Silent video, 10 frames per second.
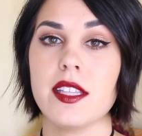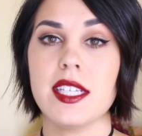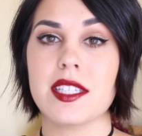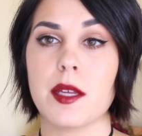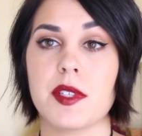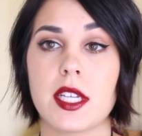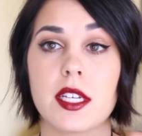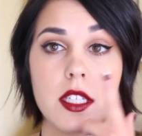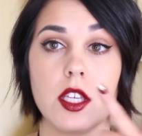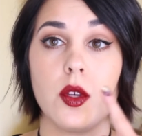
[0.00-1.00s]
to these
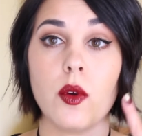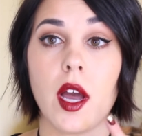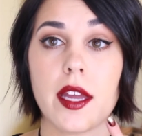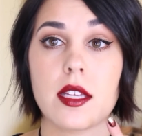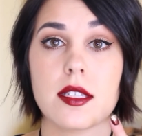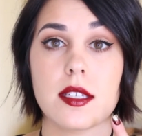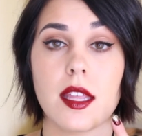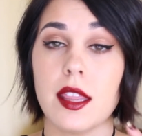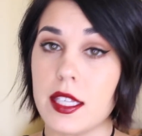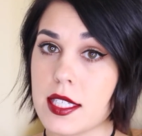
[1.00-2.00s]
lipsticks, you guys.
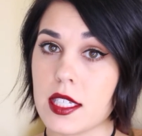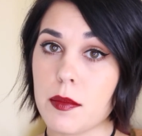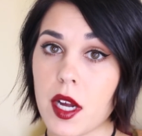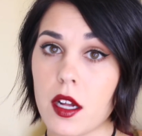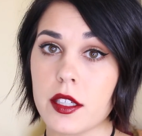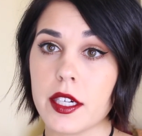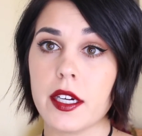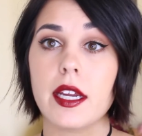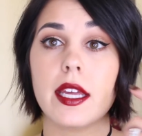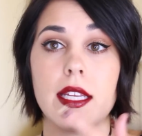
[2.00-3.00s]
This lip
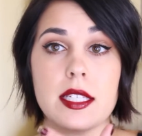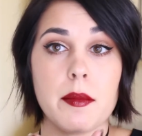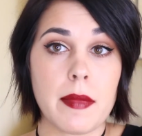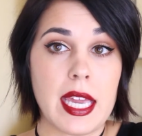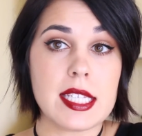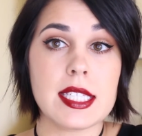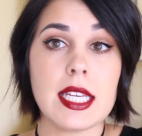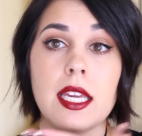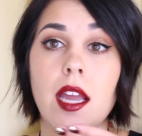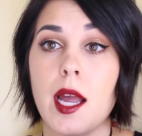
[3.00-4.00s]
color is
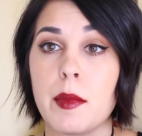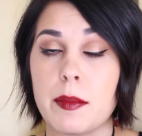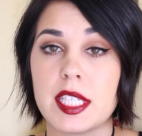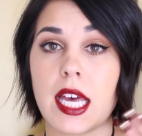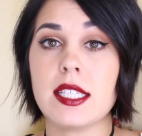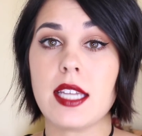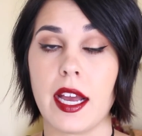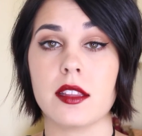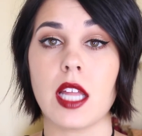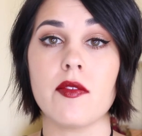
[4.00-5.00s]
amazing. I'm obsessed.
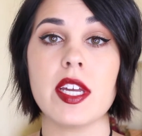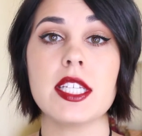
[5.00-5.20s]
I love